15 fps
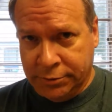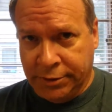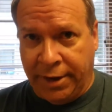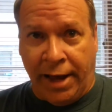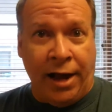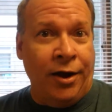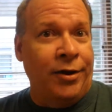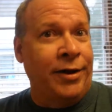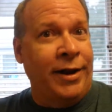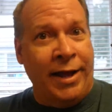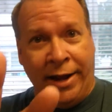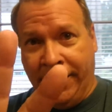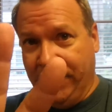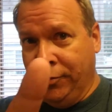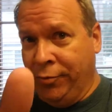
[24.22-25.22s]
Now,
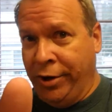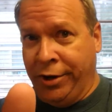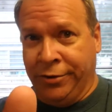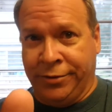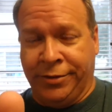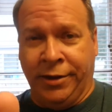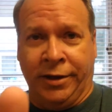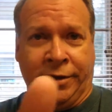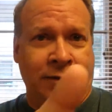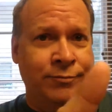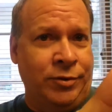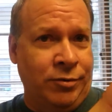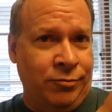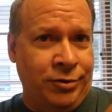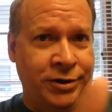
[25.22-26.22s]
not in the way you're thinking,
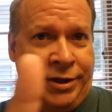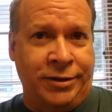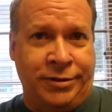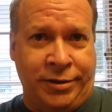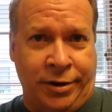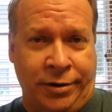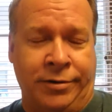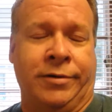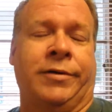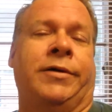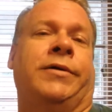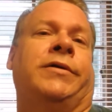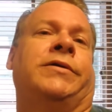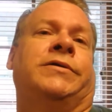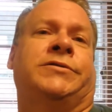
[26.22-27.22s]
but we'll get there.
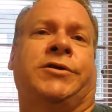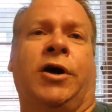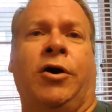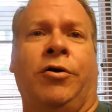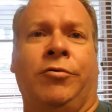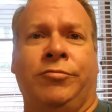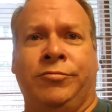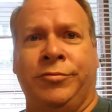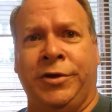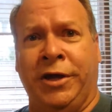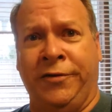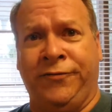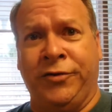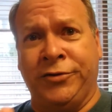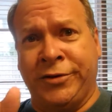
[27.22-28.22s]
So,
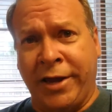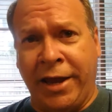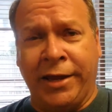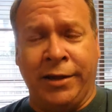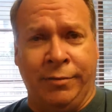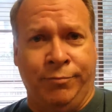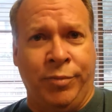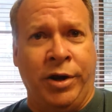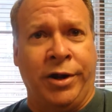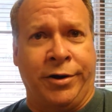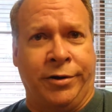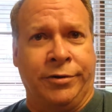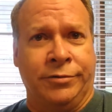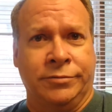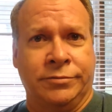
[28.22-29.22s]
if you're taking
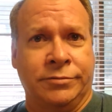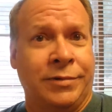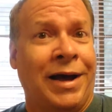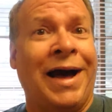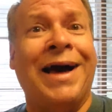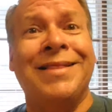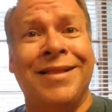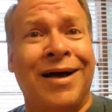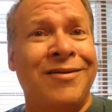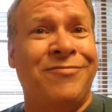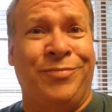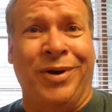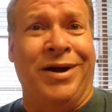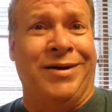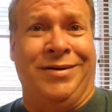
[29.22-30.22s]
butter, I love
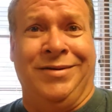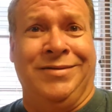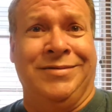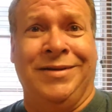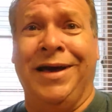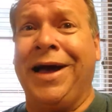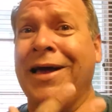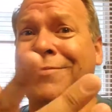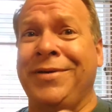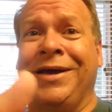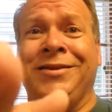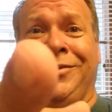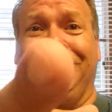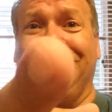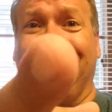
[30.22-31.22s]
butter. I
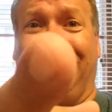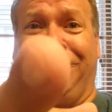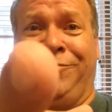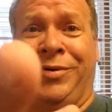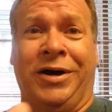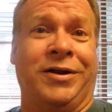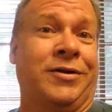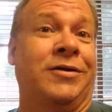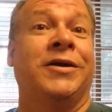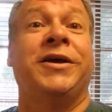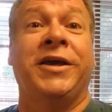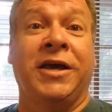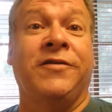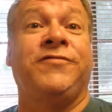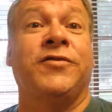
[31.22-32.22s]
bet you love butter.
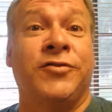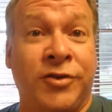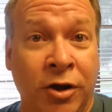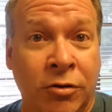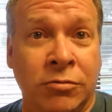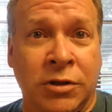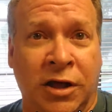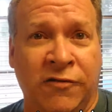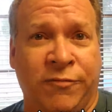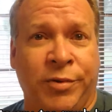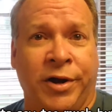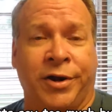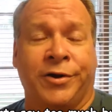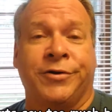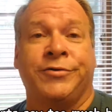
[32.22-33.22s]
If you don't love
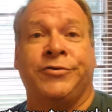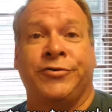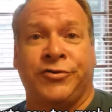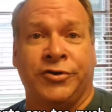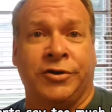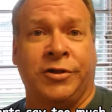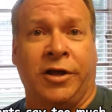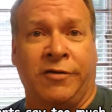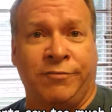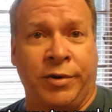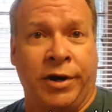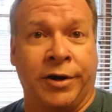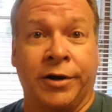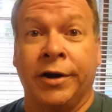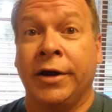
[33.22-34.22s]
butter, you should love
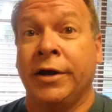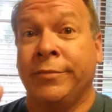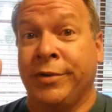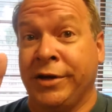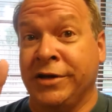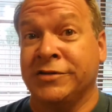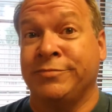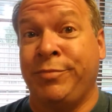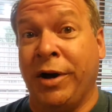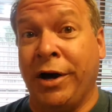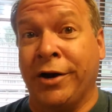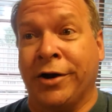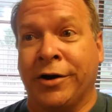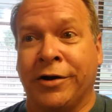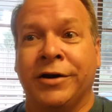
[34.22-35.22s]
butter, because
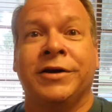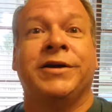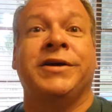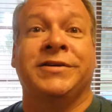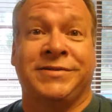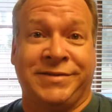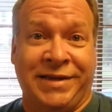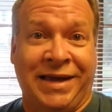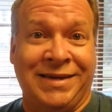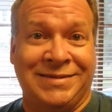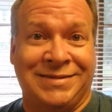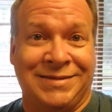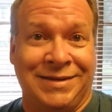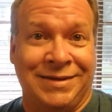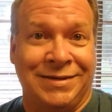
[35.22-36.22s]
butter is
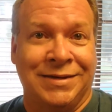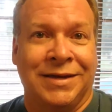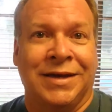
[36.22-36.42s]
tasty.